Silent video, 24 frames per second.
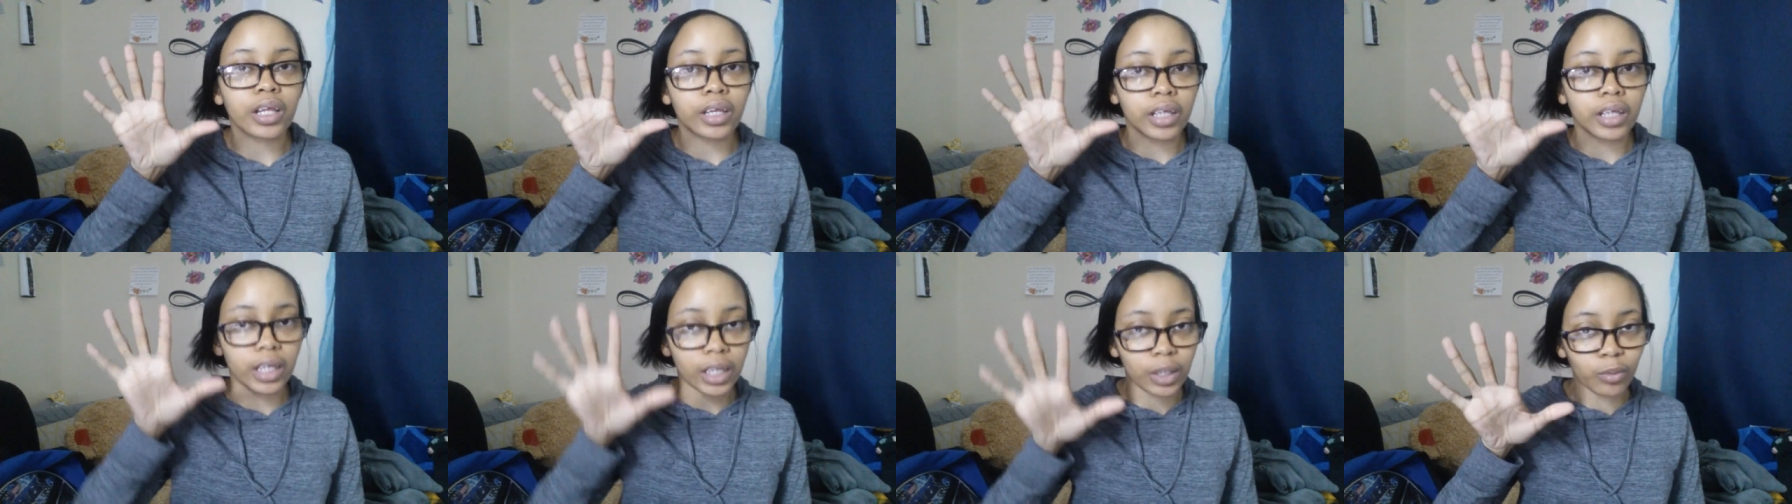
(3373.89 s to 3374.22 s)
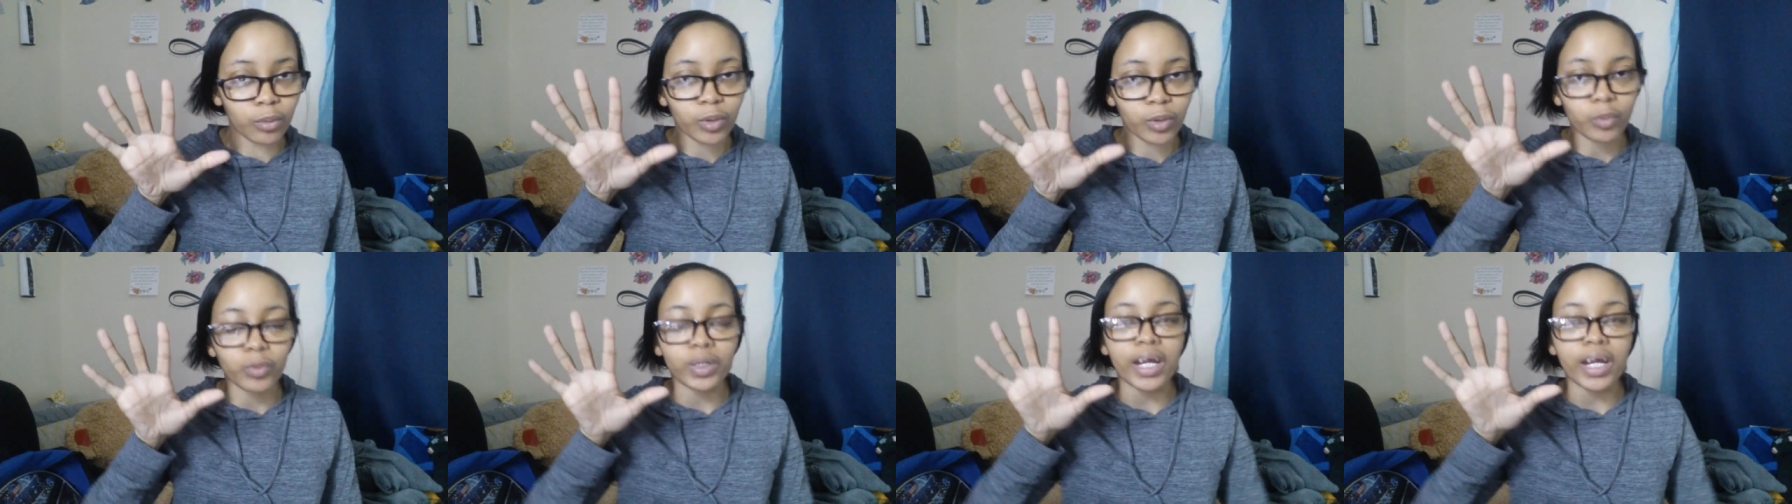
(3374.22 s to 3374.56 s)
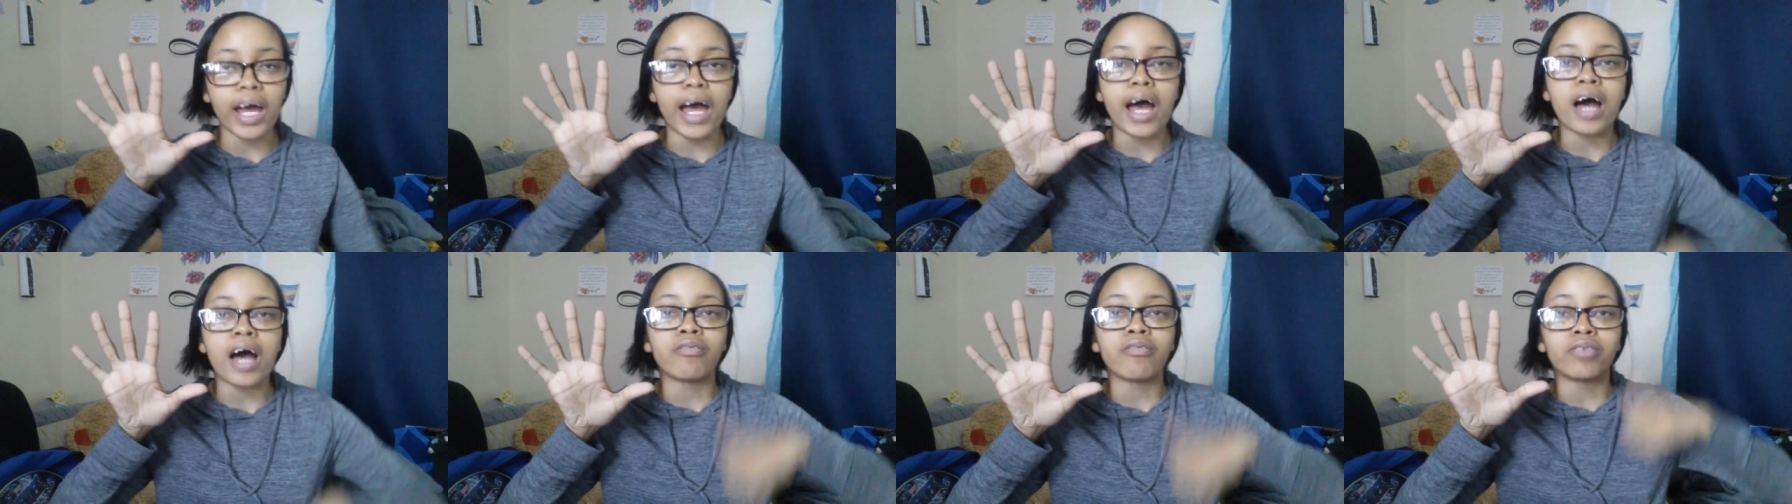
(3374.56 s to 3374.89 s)
Then we would
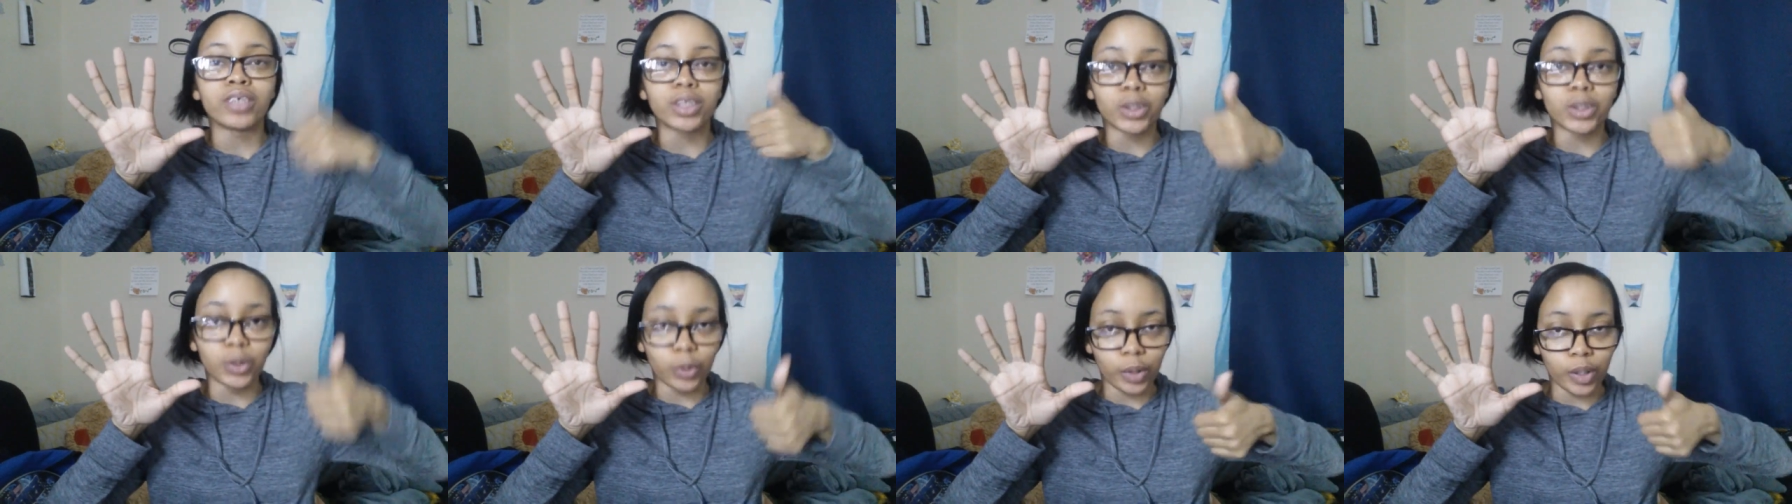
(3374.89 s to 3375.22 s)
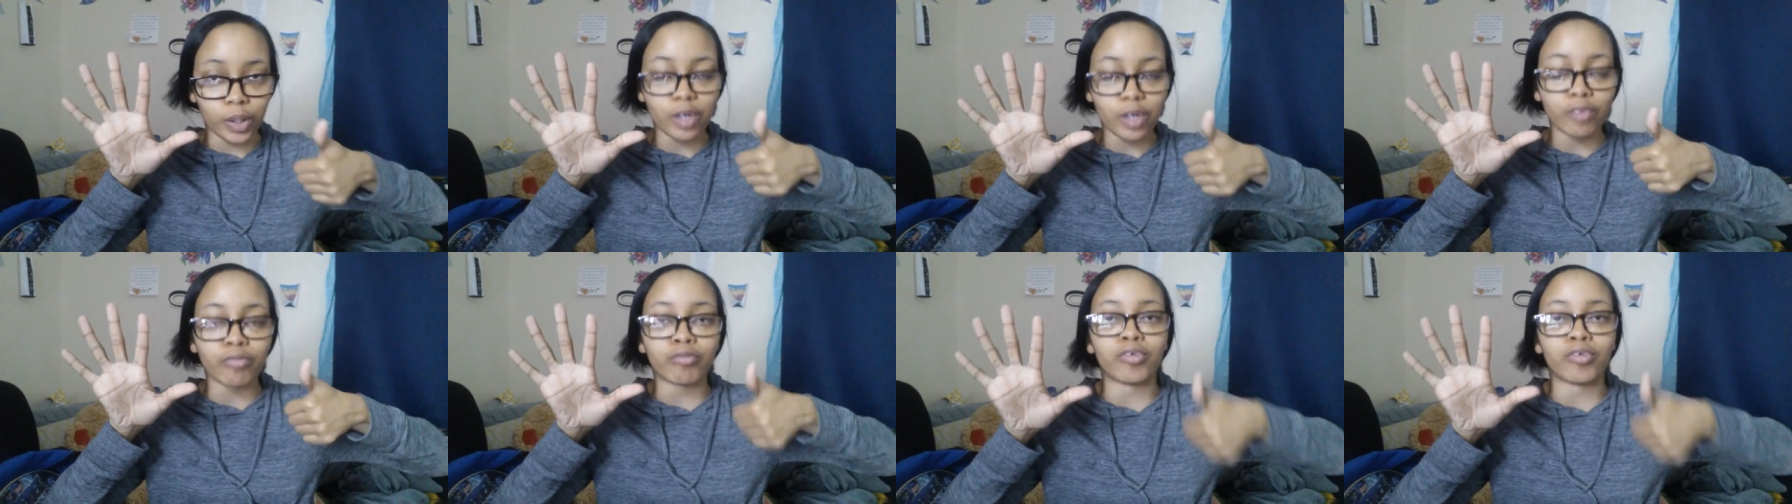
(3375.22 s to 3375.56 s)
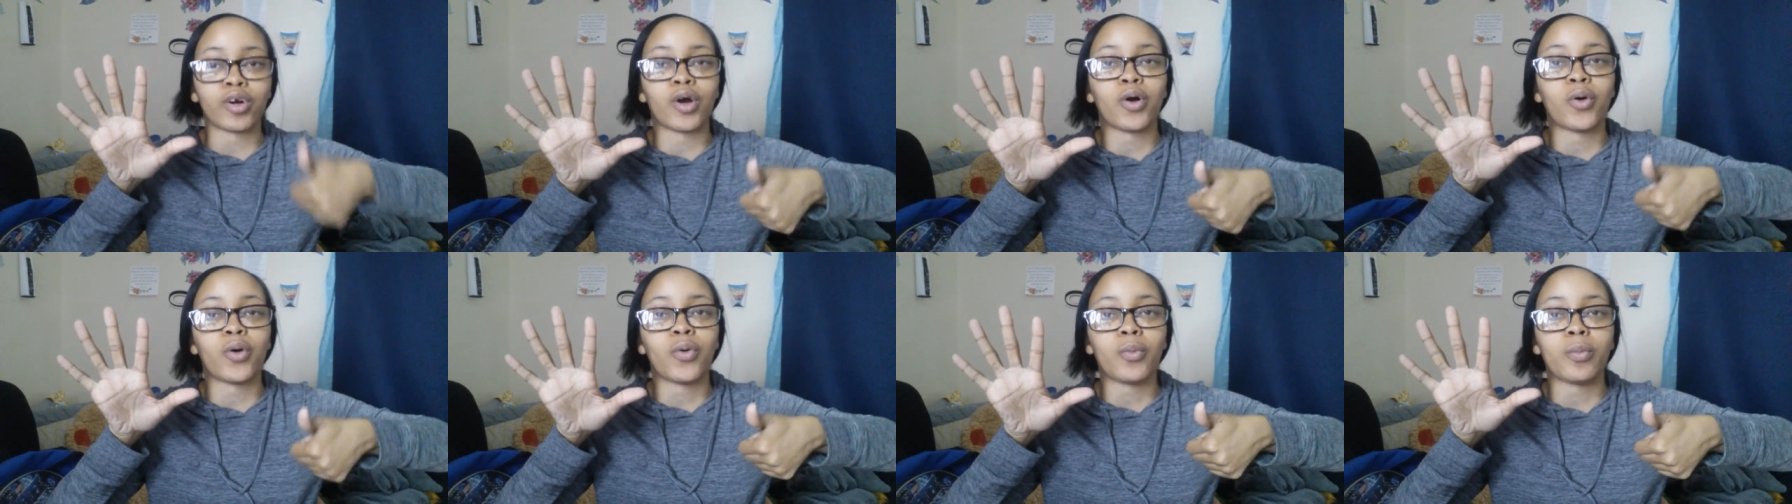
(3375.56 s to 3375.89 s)
have Daughter of
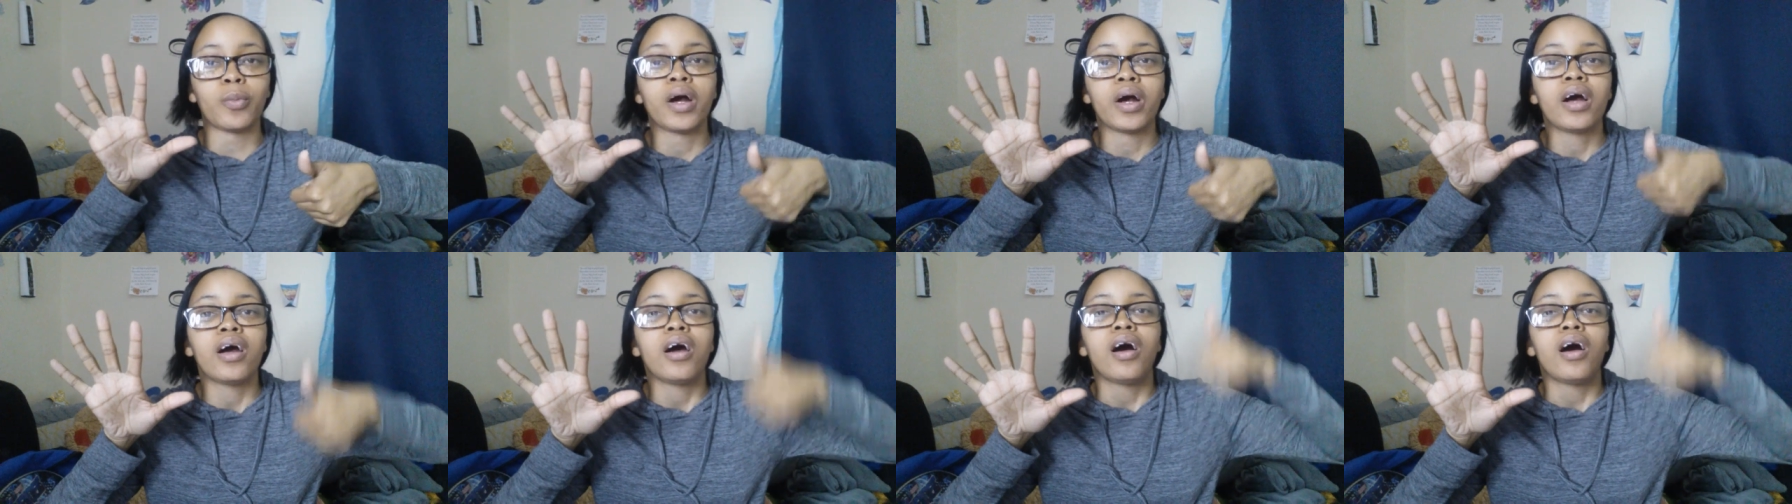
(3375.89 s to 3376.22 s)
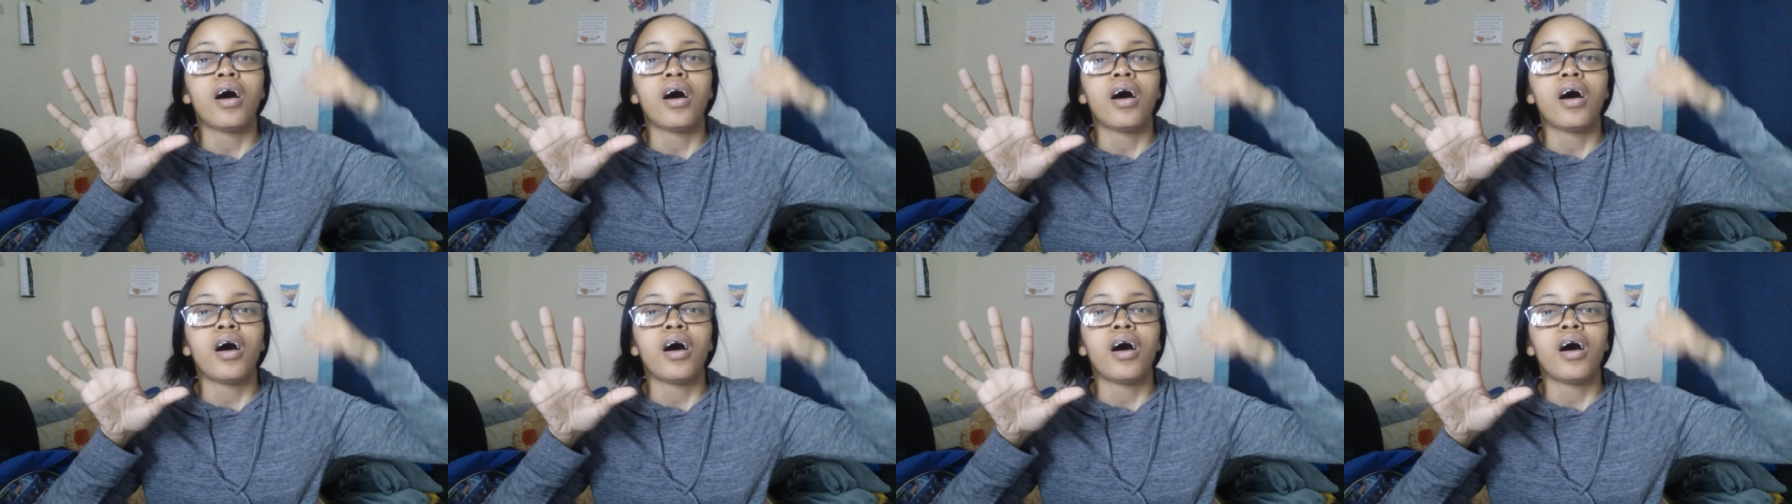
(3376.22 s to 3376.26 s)
Rome,